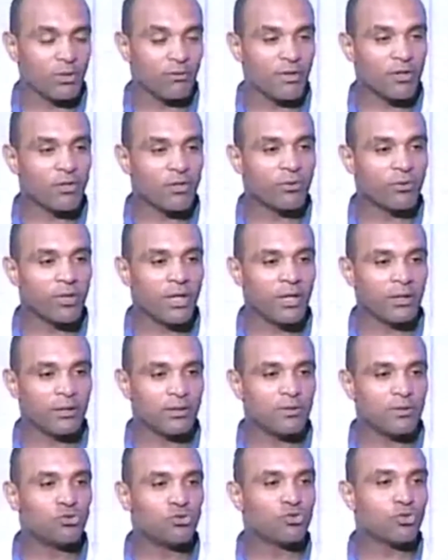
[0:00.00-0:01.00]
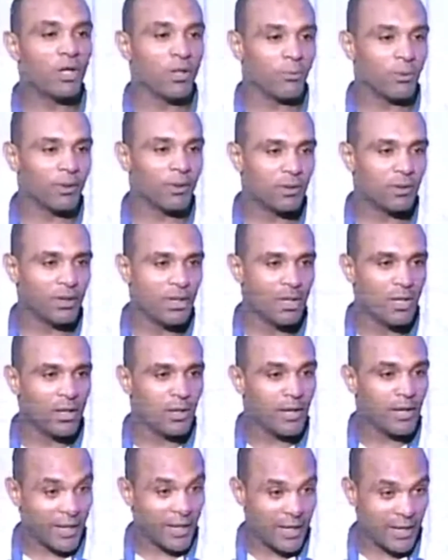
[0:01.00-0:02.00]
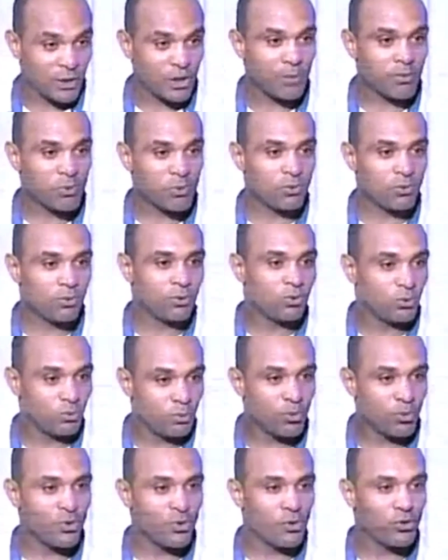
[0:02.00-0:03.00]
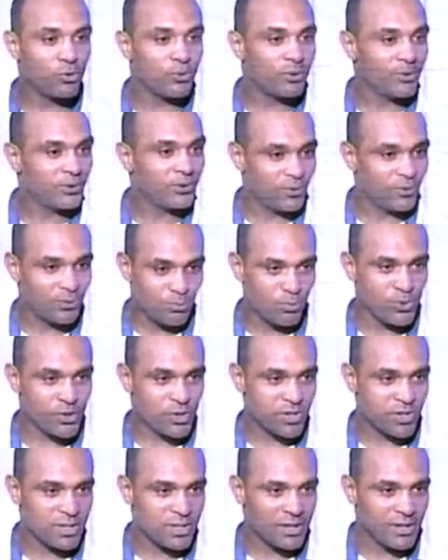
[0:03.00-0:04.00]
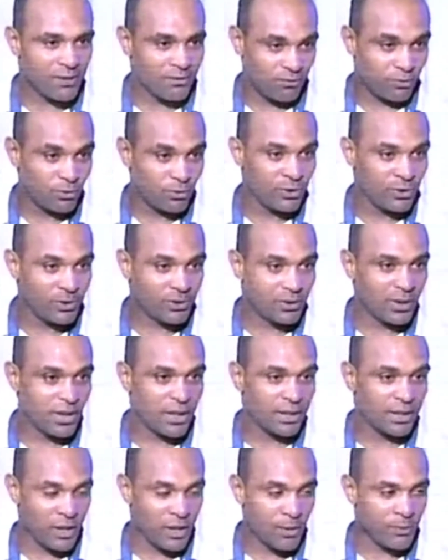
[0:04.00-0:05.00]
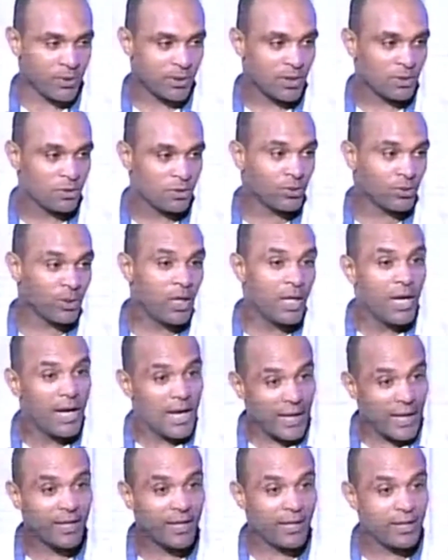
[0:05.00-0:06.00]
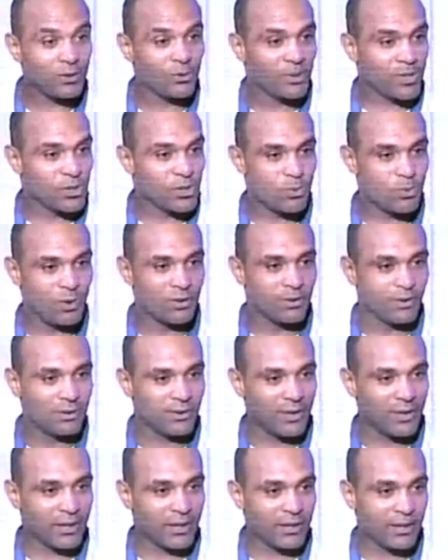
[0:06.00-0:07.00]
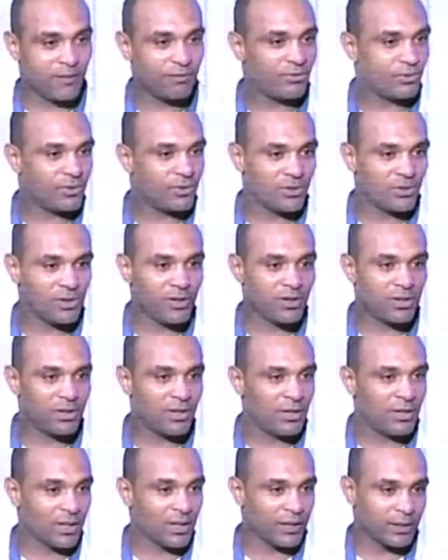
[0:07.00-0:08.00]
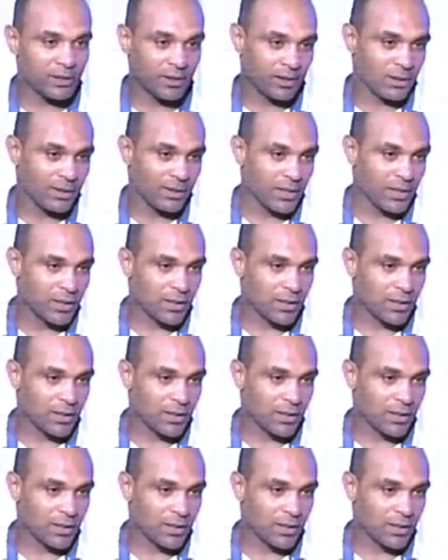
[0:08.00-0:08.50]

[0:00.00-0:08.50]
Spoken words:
of a great drama like Hatshepsut, Thutmose III, Thutmose the First in the Egyptian history, Akhenaten as well, and Nefertiti, and